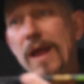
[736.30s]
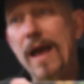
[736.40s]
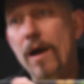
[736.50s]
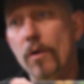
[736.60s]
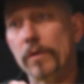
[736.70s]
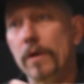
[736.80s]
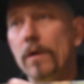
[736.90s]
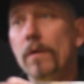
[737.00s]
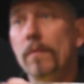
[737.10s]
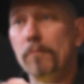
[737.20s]
down
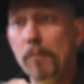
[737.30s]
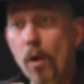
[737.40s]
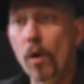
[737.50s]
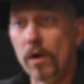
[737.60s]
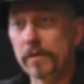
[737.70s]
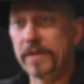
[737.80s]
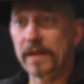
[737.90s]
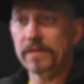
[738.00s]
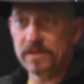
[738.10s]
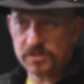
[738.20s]
more
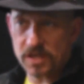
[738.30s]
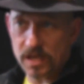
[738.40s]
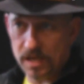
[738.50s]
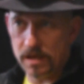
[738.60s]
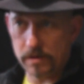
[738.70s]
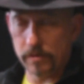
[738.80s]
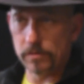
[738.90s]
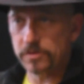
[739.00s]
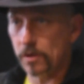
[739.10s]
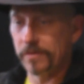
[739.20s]
than the skinny
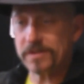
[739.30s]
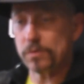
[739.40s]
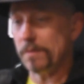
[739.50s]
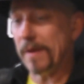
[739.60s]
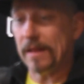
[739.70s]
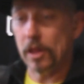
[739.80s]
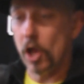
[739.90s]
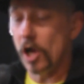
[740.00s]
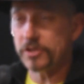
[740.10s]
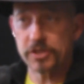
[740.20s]
arrow. So this one may
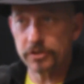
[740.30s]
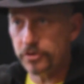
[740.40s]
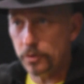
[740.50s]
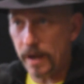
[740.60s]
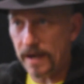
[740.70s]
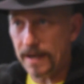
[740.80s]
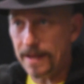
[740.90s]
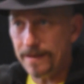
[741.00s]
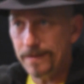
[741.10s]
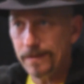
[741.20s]
launch at
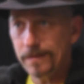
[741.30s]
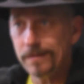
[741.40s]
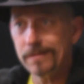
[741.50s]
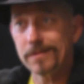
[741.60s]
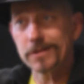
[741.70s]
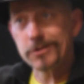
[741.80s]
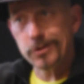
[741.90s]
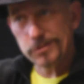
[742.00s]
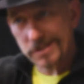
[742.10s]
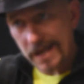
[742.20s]
280. The
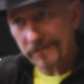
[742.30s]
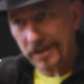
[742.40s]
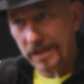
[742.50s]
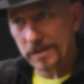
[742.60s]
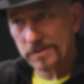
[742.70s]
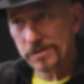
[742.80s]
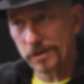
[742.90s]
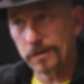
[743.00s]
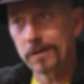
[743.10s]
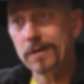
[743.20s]
270
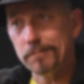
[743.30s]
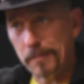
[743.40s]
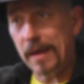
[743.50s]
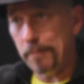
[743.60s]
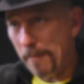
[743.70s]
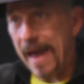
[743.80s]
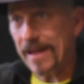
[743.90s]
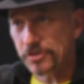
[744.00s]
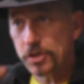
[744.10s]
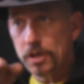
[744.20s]
insert may
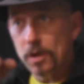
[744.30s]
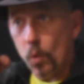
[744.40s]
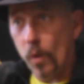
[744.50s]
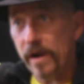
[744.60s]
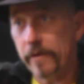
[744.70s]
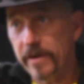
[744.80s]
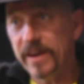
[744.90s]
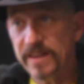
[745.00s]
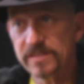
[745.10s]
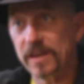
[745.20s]
match where it
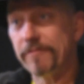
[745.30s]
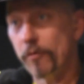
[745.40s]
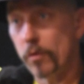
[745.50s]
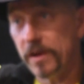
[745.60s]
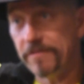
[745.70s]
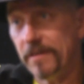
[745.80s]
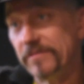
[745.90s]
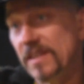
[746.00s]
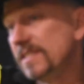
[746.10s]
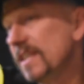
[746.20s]
is at 40,
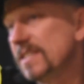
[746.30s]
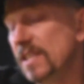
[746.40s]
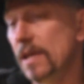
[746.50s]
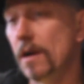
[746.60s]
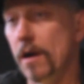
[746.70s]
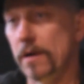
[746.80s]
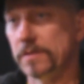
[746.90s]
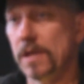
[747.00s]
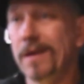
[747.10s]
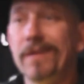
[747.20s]
50, 60
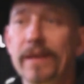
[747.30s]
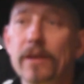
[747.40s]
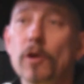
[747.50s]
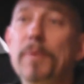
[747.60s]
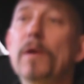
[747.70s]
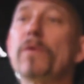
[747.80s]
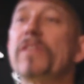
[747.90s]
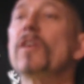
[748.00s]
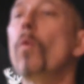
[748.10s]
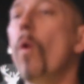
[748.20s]
yards. It'll be
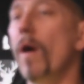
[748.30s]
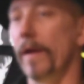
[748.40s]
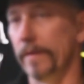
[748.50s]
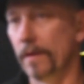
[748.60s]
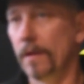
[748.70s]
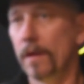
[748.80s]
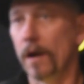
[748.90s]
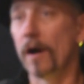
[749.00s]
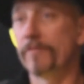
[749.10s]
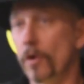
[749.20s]
within 1
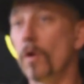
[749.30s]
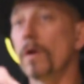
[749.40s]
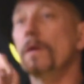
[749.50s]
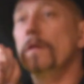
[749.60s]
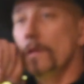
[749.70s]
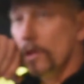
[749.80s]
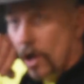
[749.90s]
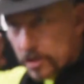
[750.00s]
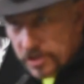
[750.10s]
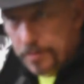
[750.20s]
of your
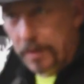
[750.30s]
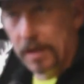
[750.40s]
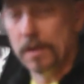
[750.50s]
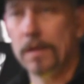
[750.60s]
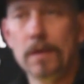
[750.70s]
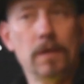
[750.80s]
launch speed.